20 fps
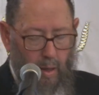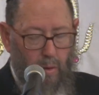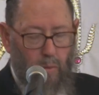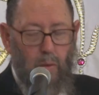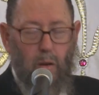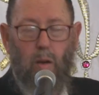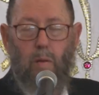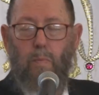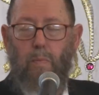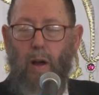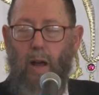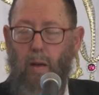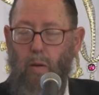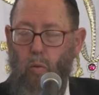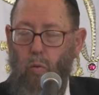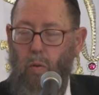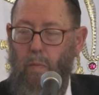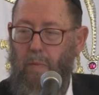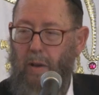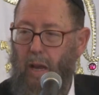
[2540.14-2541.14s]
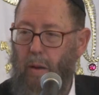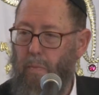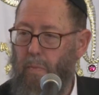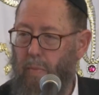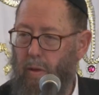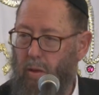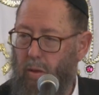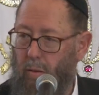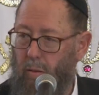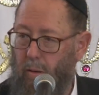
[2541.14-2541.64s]
written by a woman named
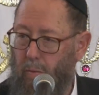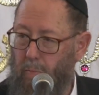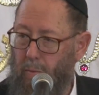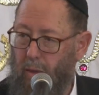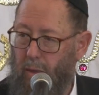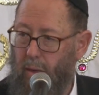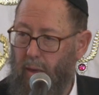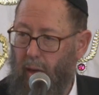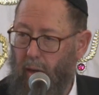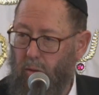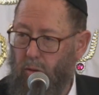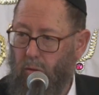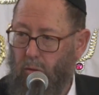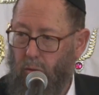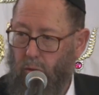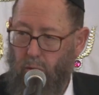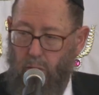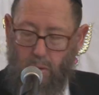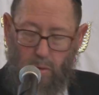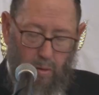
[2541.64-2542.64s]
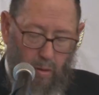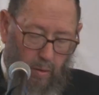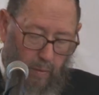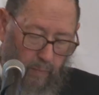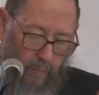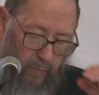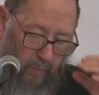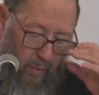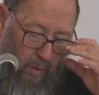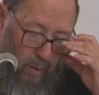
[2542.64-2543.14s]
Mrs. Esther Stern.
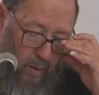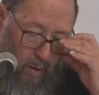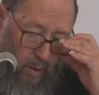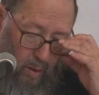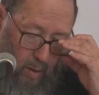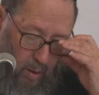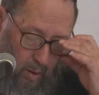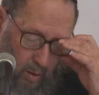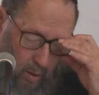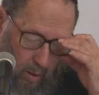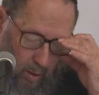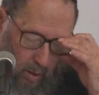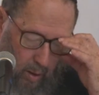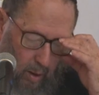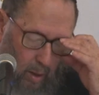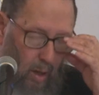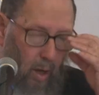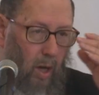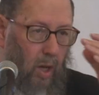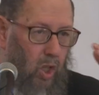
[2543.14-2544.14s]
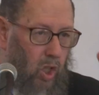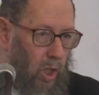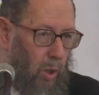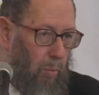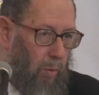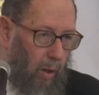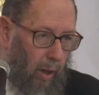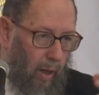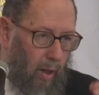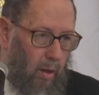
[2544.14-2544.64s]
She
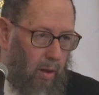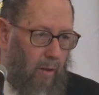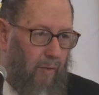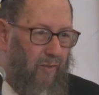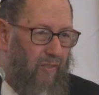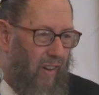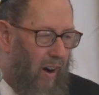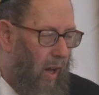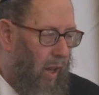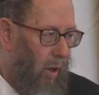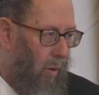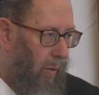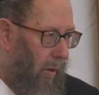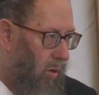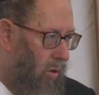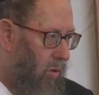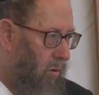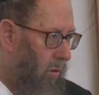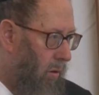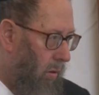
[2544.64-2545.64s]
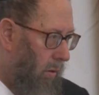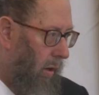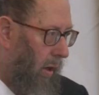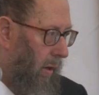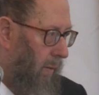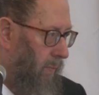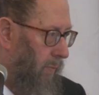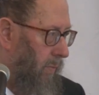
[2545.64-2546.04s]
relates the following story.